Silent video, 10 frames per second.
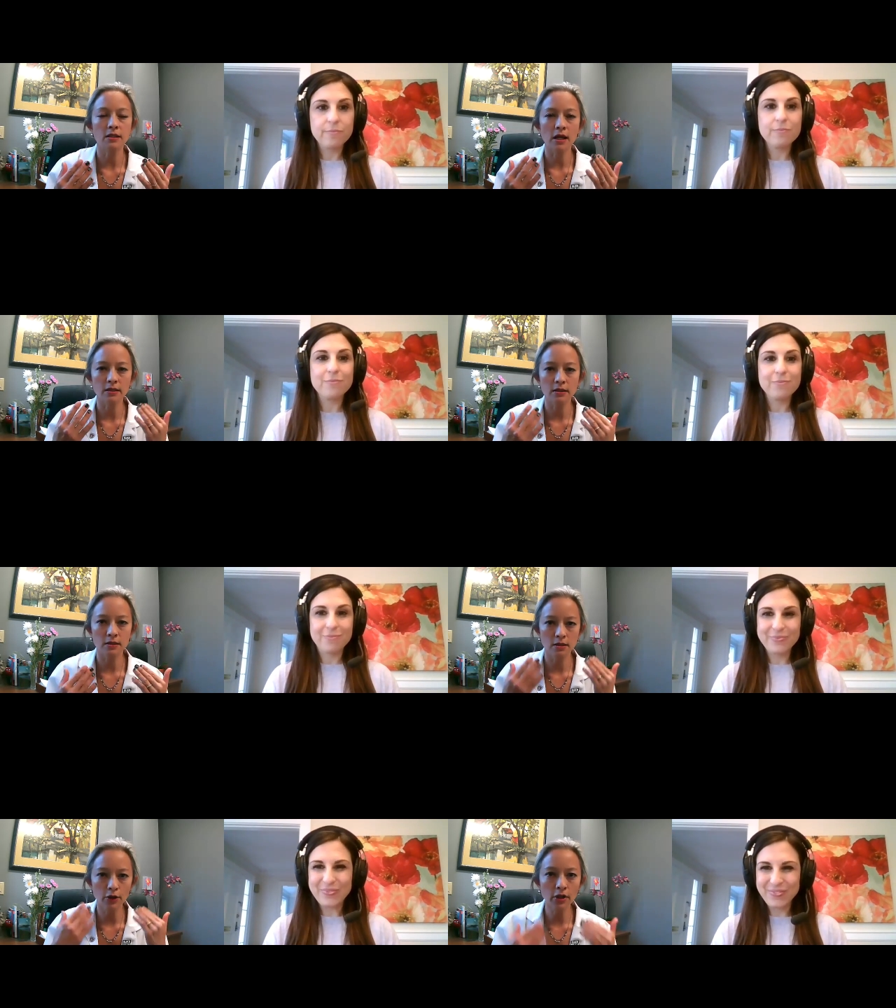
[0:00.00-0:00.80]
Speaker 1: I
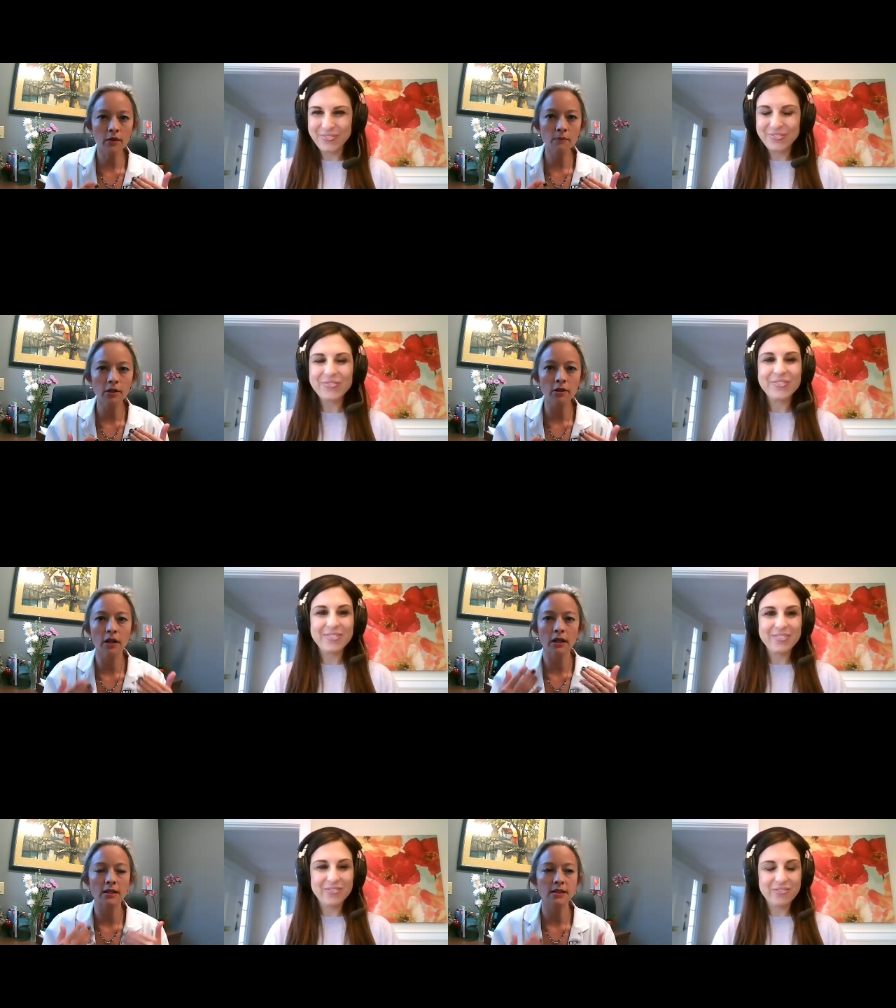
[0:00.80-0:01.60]
look in the mirror
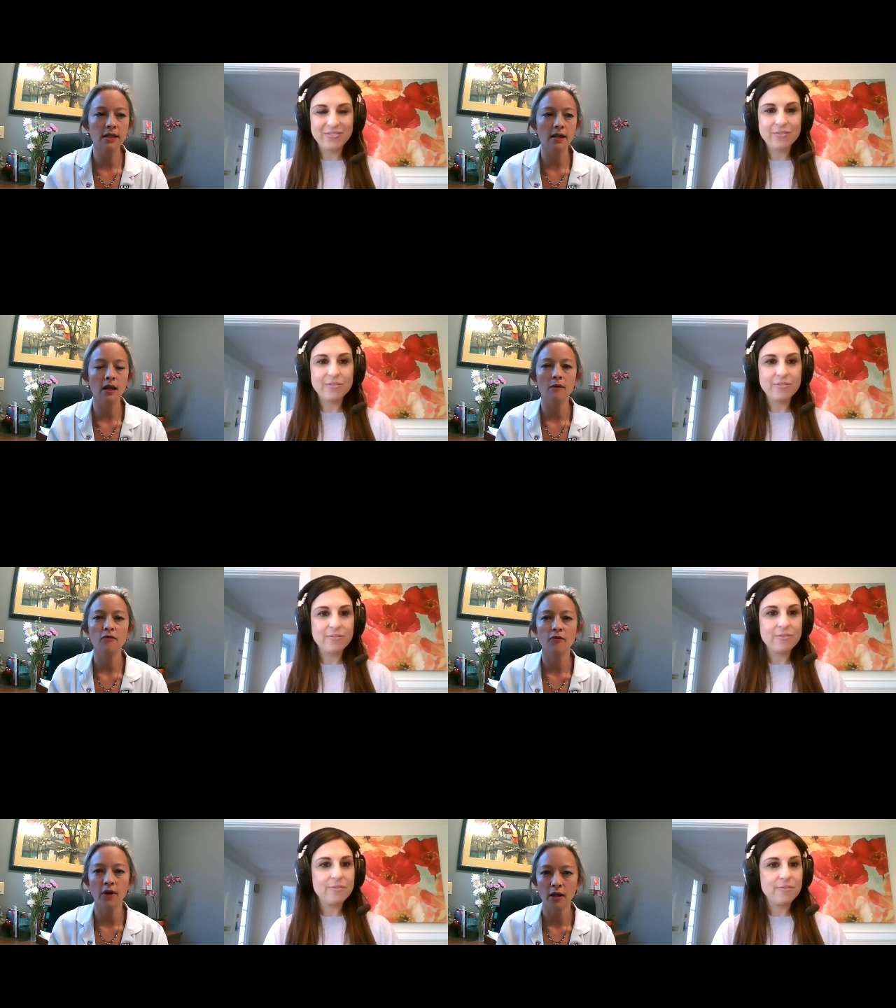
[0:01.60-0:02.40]
and I say,
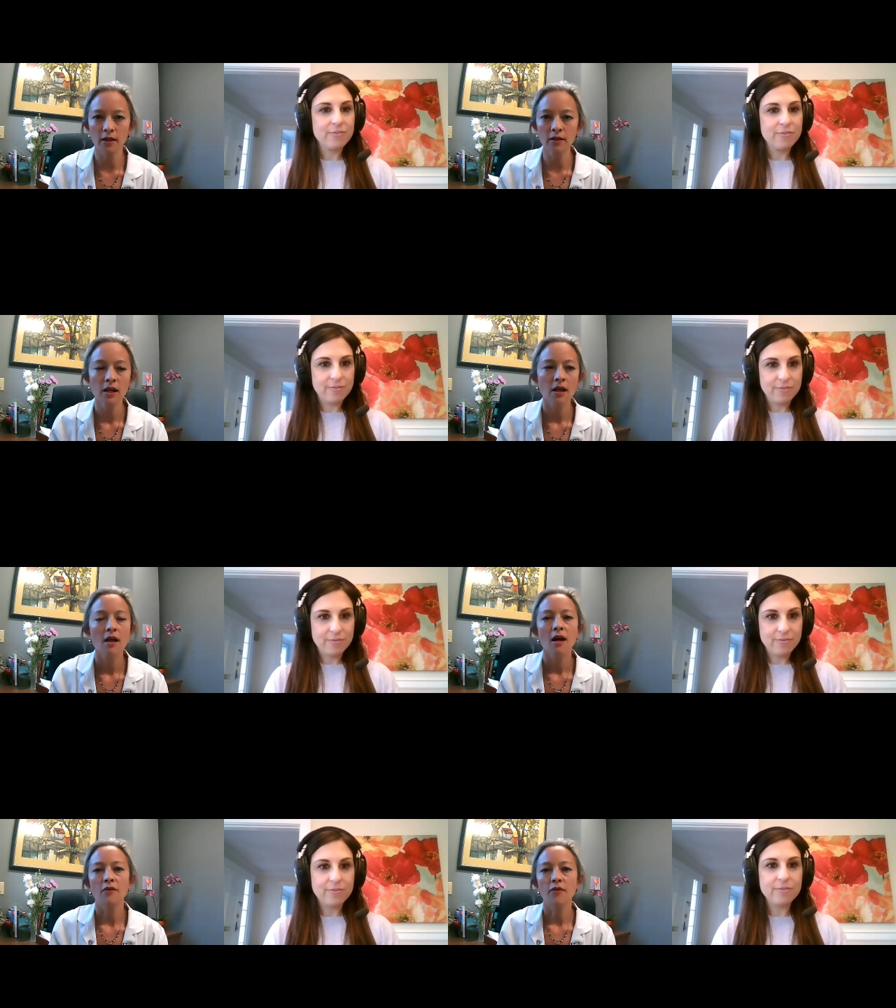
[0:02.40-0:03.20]
I'm fine.
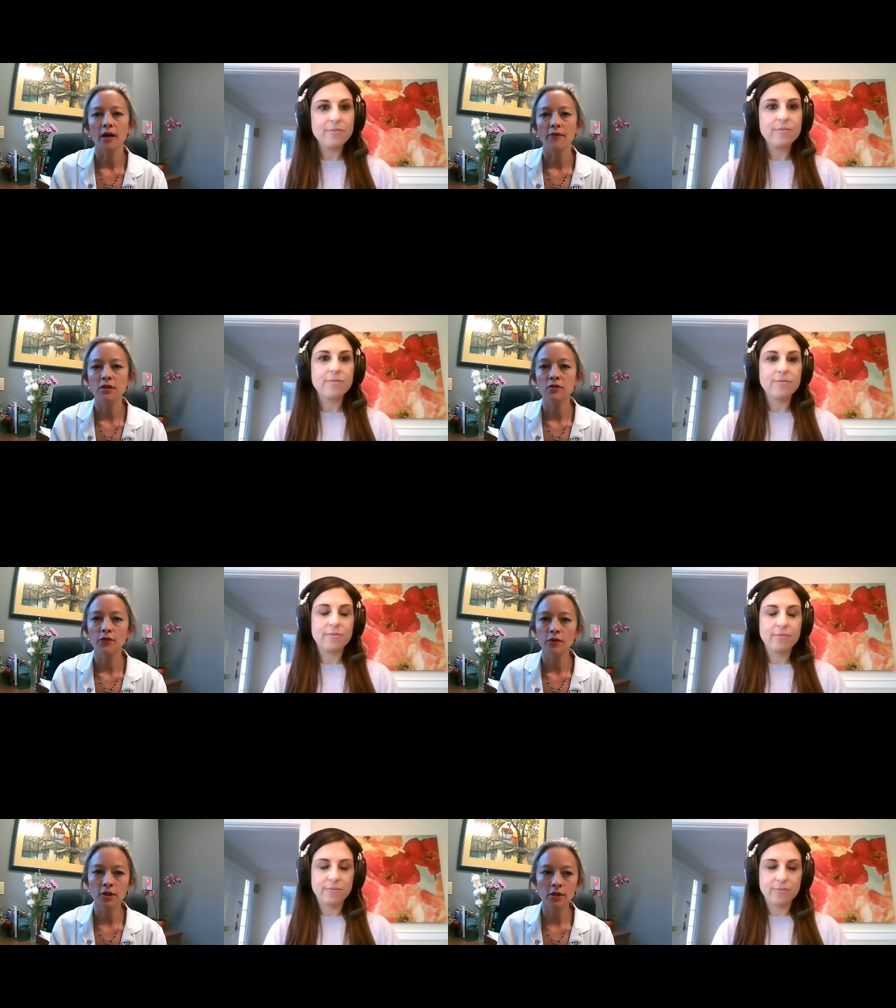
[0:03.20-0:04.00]
I've had this
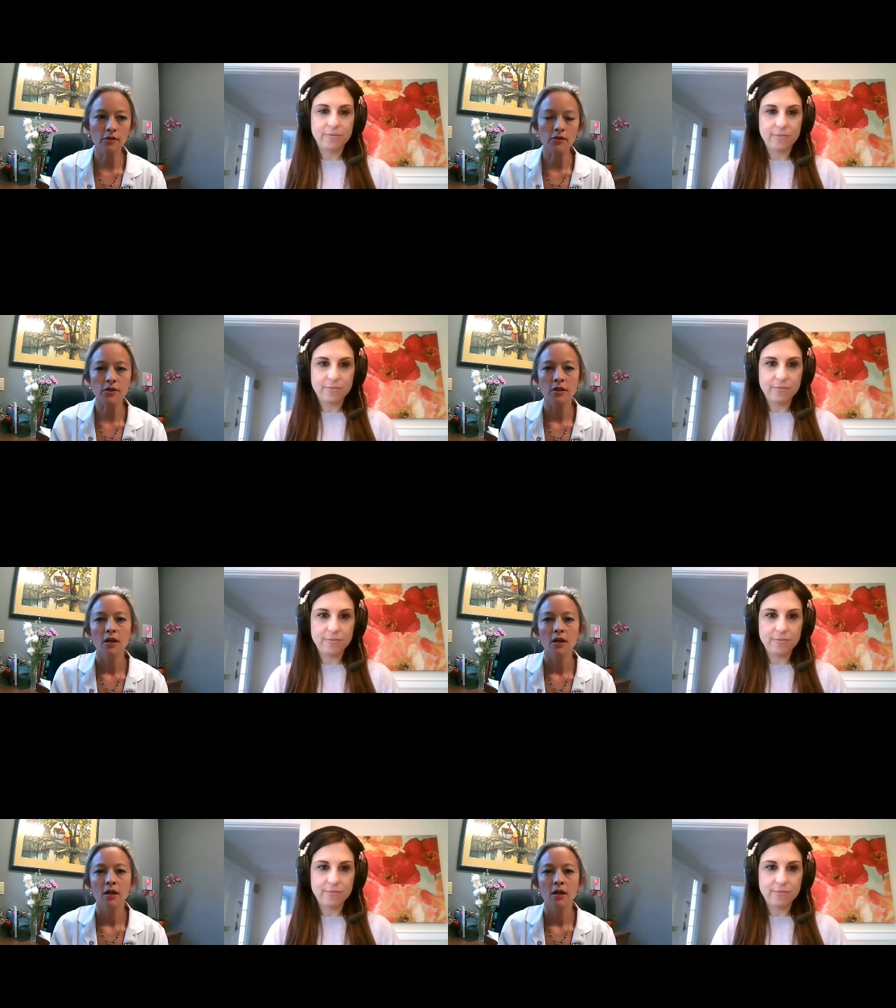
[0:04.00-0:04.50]
for years.